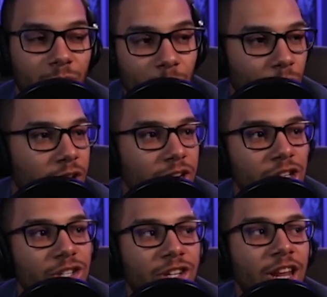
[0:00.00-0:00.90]
We were
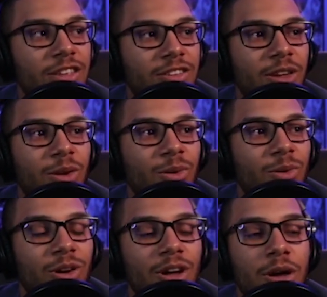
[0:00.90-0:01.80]
just going to
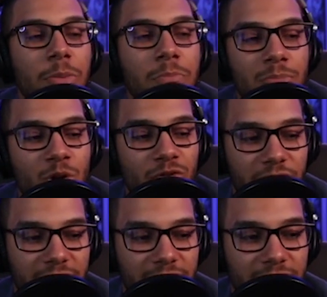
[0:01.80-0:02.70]
do
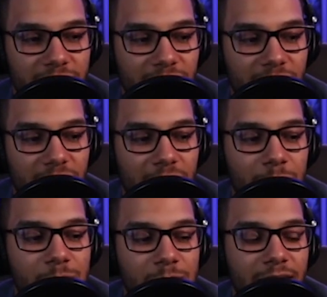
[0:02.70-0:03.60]
movies
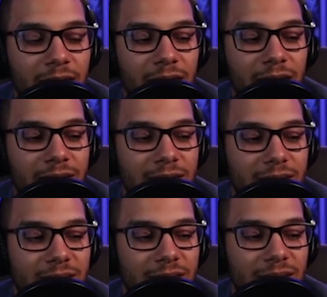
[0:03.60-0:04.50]

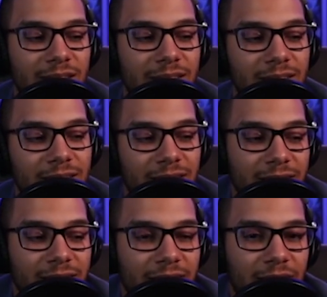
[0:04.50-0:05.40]
because,
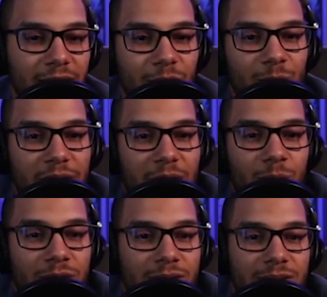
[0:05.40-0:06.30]
you know, that
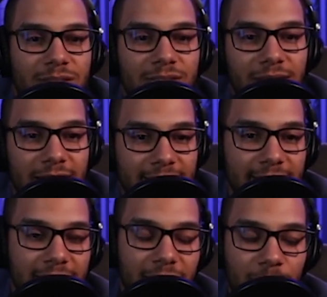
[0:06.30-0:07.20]
was like
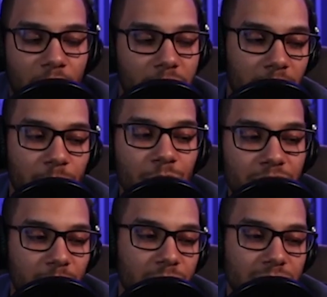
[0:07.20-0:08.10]
the Mario
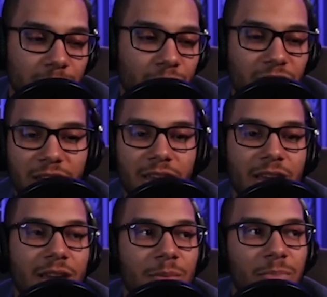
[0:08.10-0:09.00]
movie was a movie.
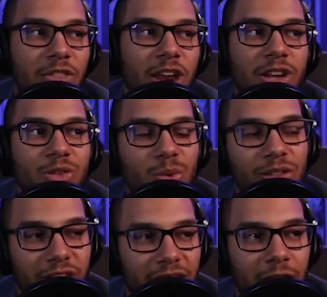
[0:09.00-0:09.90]
But then as we were
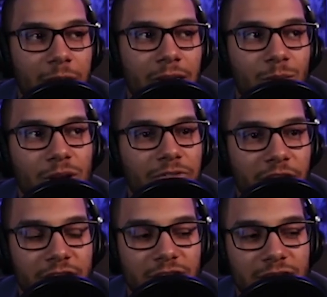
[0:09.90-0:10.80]
thinking about like what
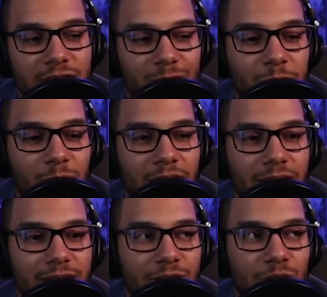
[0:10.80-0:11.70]
franchises we
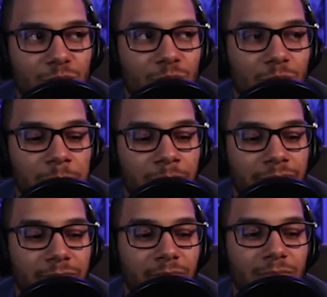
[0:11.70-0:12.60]
wanted to
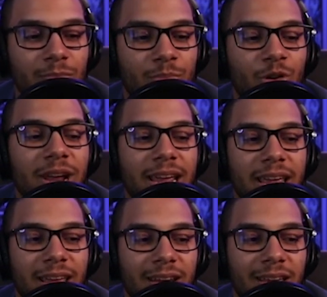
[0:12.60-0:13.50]
bring
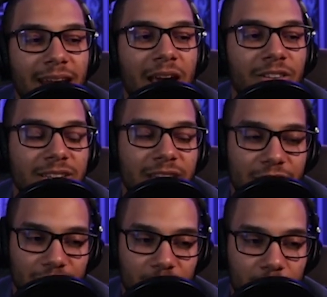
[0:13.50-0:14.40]
in and have a
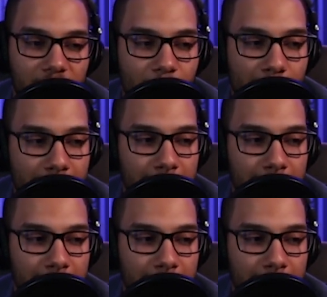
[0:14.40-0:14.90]
discussion about,